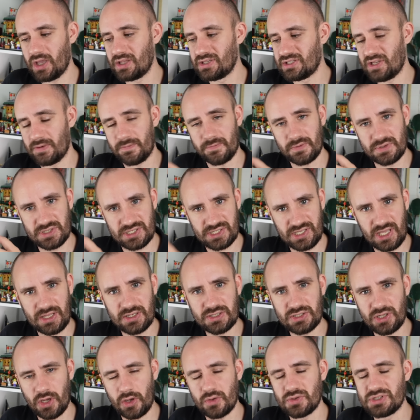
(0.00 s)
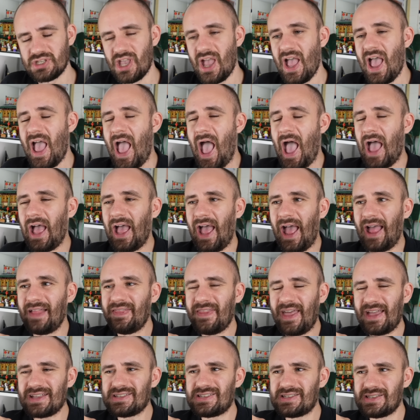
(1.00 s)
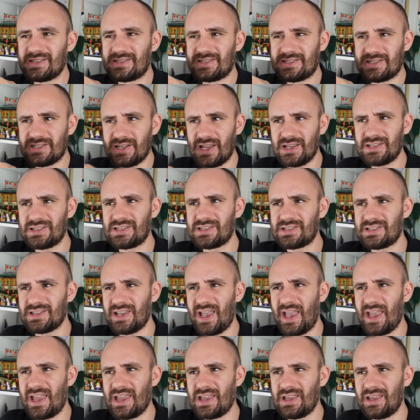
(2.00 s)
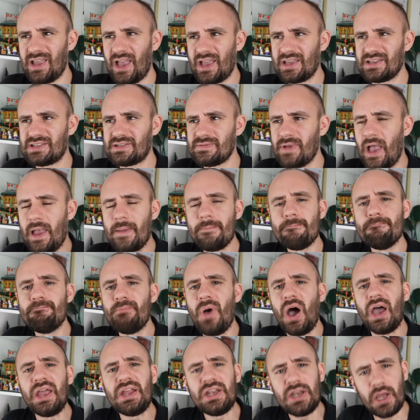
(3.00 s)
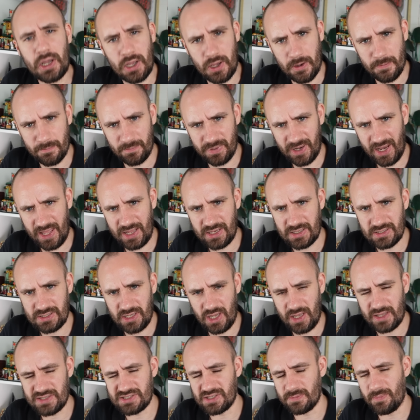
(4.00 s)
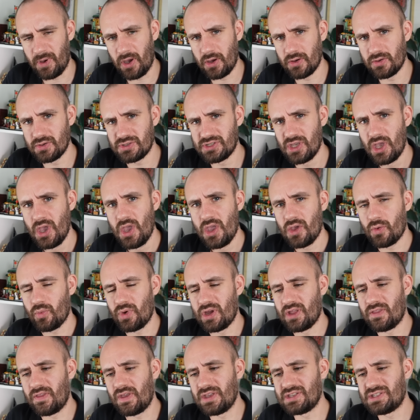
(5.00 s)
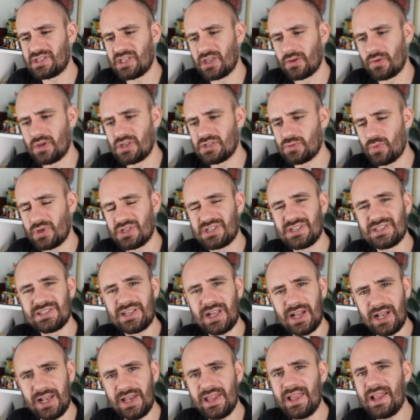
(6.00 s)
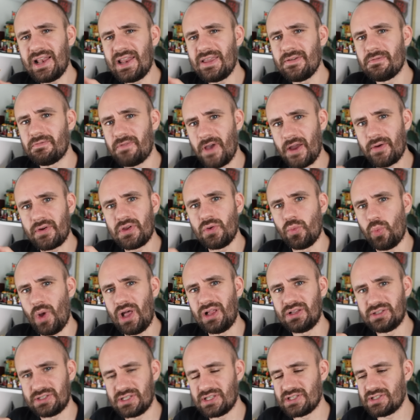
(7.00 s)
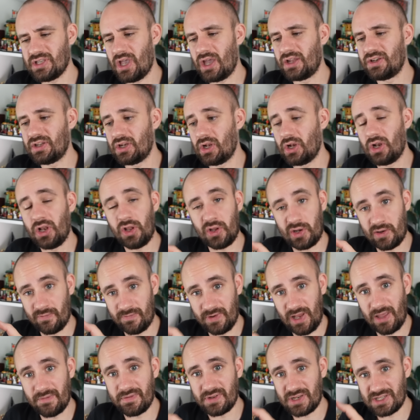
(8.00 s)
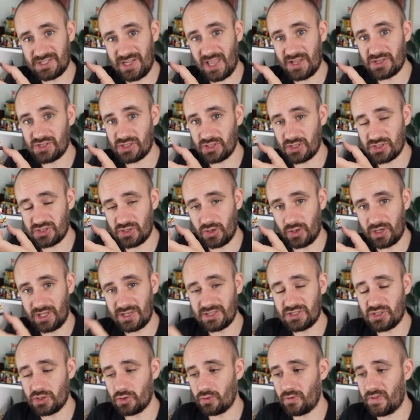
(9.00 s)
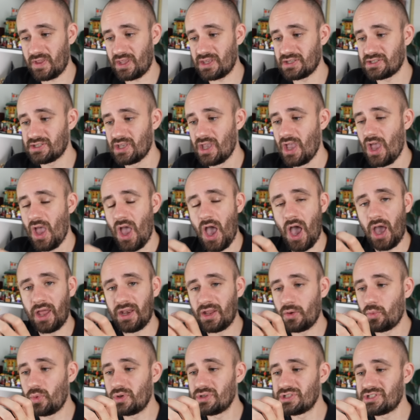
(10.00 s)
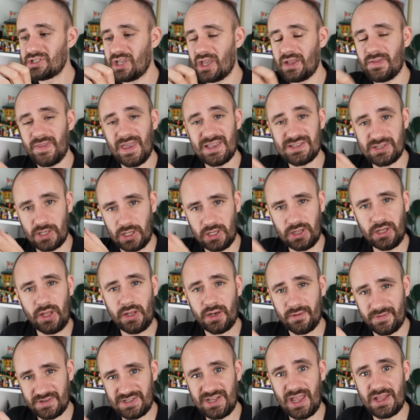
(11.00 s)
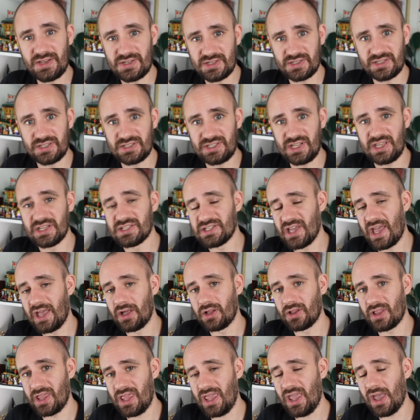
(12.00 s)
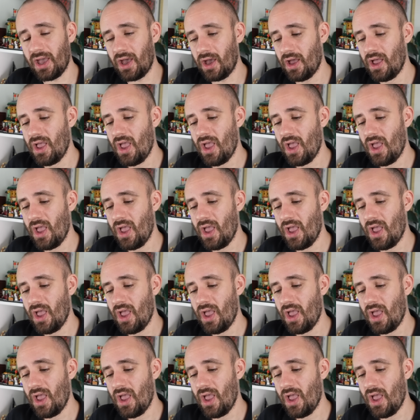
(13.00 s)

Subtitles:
and different skin tones. And that's just a minor complaint, I suppose, with a series which is clearly very well designed and a lot of love and attention has gone into these. And I will say there's a lot of attention to detail here